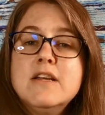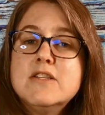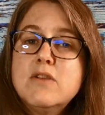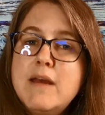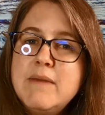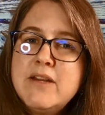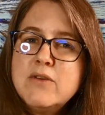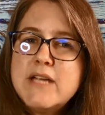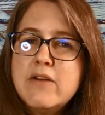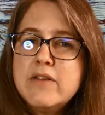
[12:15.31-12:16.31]
So let me
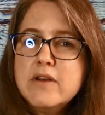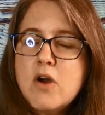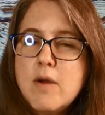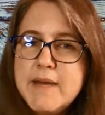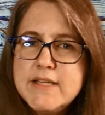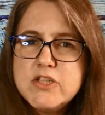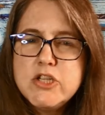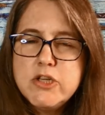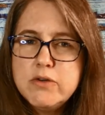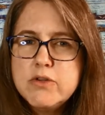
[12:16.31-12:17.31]
know down in the comments,
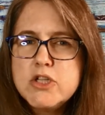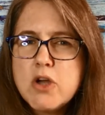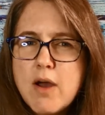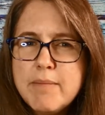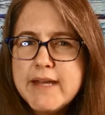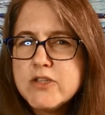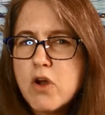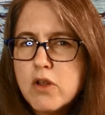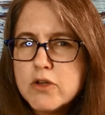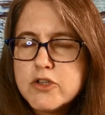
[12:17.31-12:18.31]
do you shop at
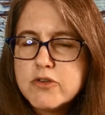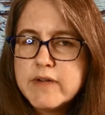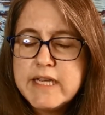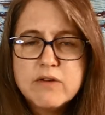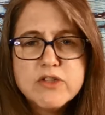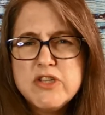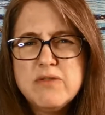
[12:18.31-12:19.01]
Dollar Tree or do